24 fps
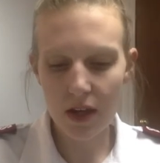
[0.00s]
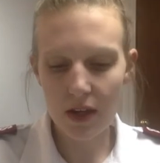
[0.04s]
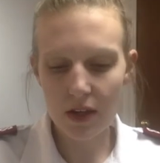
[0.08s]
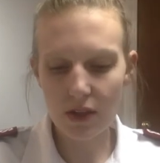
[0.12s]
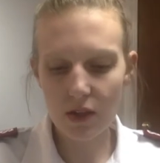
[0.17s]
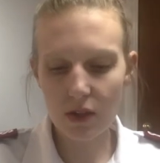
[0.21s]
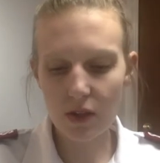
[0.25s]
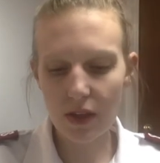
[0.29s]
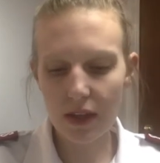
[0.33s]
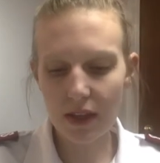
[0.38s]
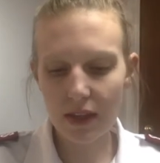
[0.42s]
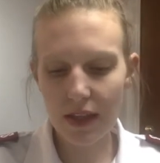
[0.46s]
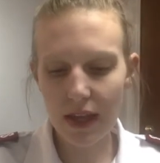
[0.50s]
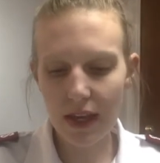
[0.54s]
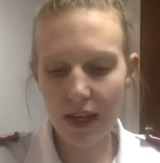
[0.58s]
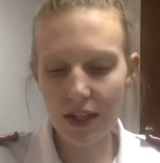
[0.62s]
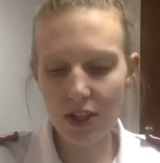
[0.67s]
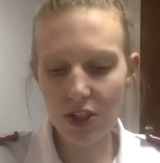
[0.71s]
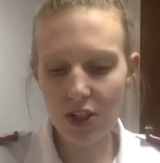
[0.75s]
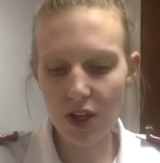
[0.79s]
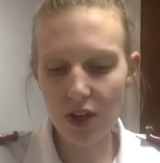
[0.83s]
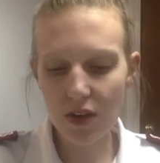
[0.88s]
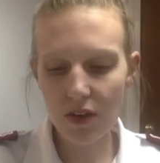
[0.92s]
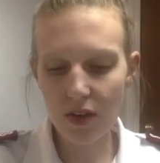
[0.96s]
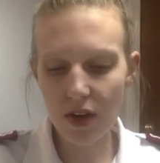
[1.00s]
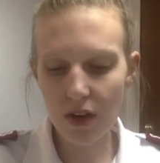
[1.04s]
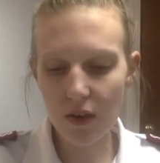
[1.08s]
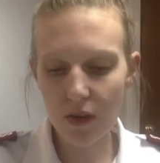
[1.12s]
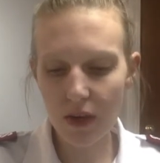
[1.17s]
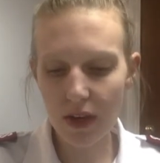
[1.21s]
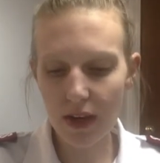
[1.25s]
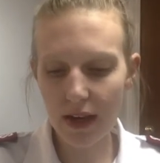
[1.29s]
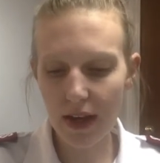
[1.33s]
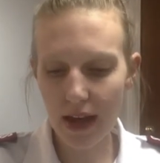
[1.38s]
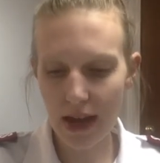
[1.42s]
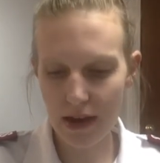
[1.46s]
so that they shall go
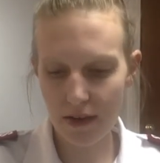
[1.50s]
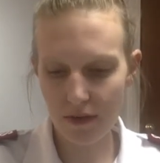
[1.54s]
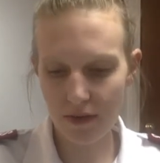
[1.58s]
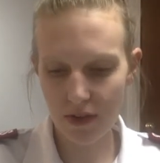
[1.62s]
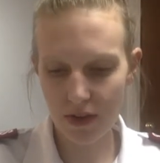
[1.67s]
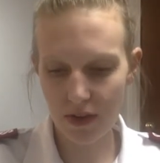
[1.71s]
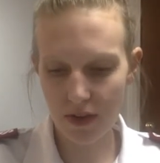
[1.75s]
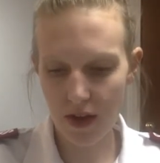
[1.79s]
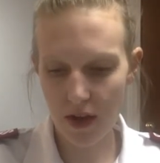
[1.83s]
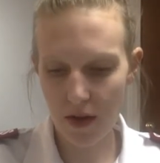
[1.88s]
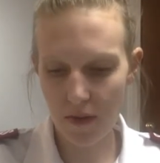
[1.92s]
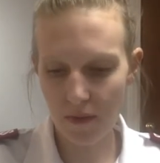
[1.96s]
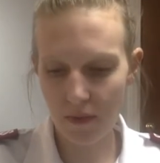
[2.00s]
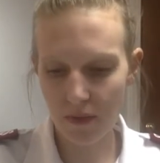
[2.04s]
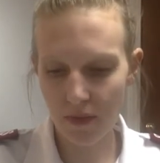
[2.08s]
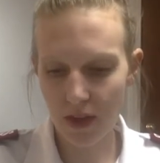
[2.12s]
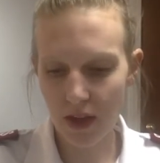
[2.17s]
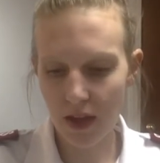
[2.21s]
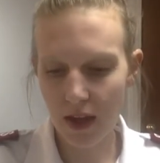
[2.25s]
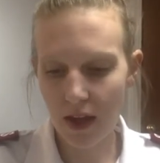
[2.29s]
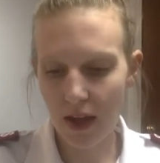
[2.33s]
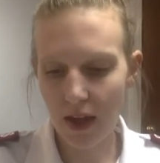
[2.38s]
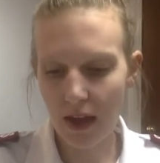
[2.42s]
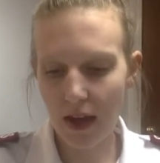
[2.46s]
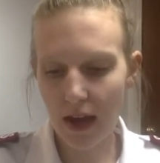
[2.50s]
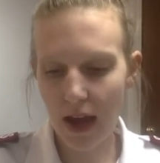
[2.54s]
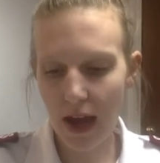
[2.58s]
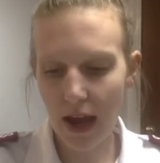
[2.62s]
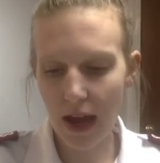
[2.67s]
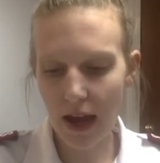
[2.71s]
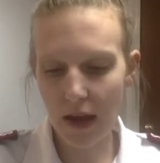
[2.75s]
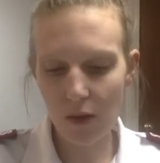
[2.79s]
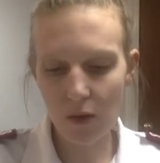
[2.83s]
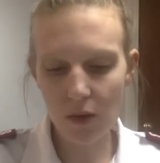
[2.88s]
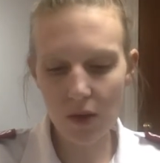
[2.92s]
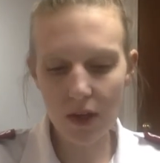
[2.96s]
in after them. And
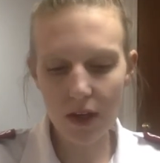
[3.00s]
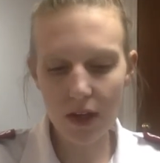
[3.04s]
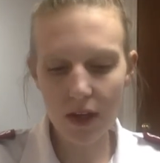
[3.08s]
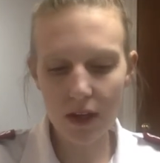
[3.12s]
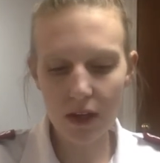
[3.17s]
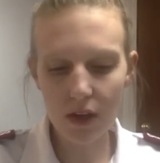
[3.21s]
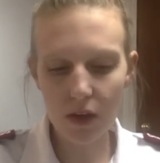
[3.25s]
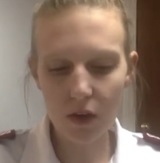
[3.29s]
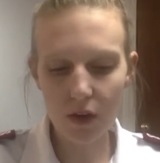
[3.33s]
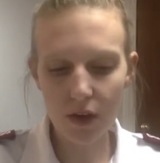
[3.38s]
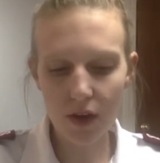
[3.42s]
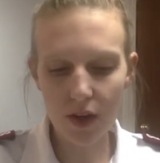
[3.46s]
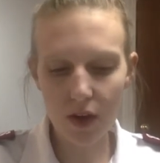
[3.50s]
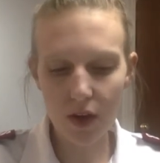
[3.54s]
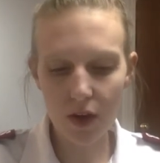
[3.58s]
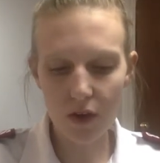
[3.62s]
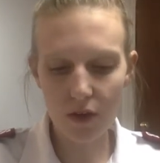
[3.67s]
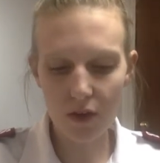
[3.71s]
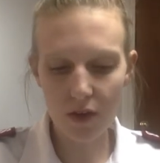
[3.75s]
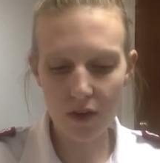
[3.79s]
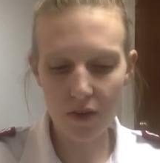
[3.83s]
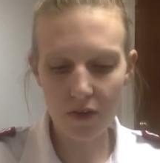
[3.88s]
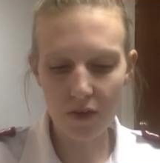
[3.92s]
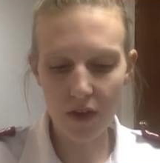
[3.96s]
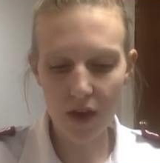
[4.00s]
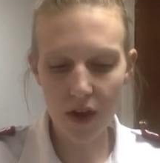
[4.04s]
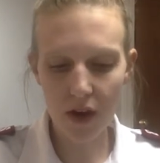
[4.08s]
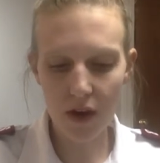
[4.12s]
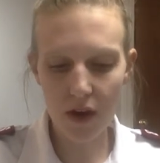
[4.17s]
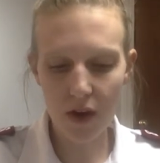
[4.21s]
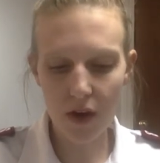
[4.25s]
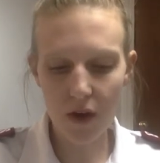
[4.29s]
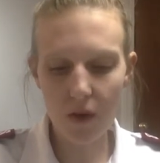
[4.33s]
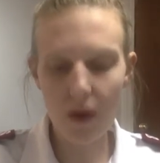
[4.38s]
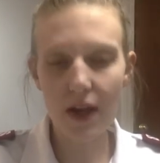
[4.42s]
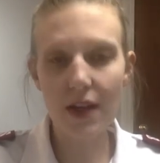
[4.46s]
I will get glory over
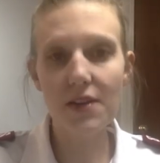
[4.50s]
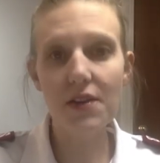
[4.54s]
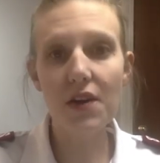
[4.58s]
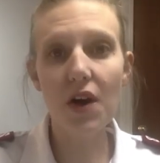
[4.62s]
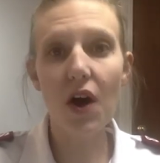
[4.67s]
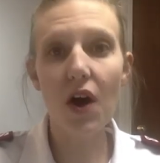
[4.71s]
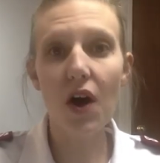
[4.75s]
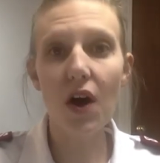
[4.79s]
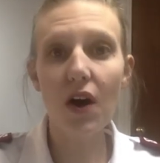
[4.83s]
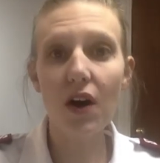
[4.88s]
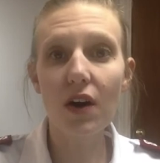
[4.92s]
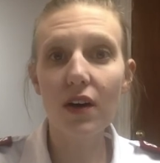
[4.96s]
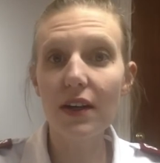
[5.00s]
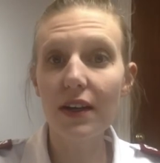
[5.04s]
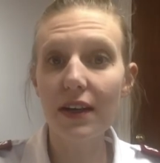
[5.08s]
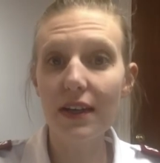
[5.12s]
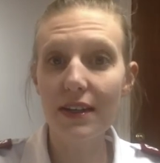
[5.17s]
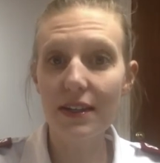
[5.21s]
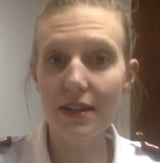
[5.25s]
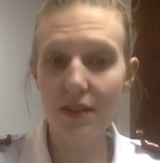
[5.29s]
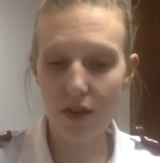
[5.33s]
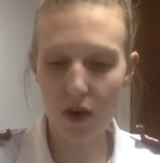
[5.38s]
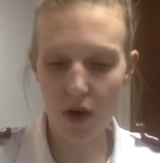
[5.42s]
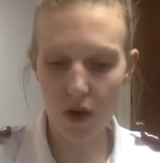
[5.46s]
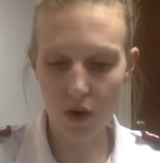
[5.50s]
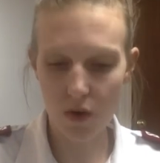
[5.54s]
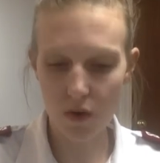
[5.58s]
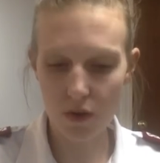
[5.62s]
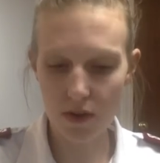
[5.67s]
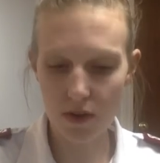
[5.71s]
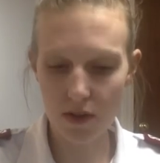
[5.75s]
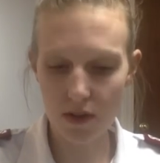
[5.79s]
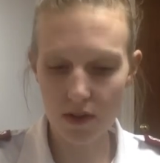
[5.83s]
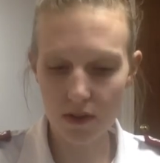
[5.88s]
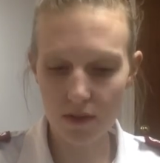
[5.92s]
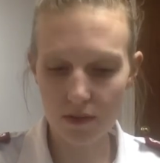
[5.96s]
Pharaoh and all his
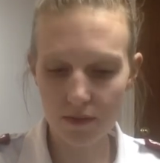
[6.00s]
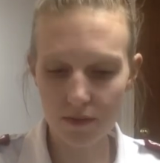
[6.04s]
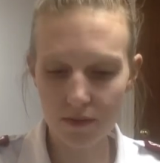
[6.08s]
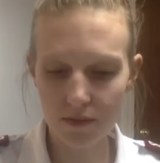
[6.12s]
host,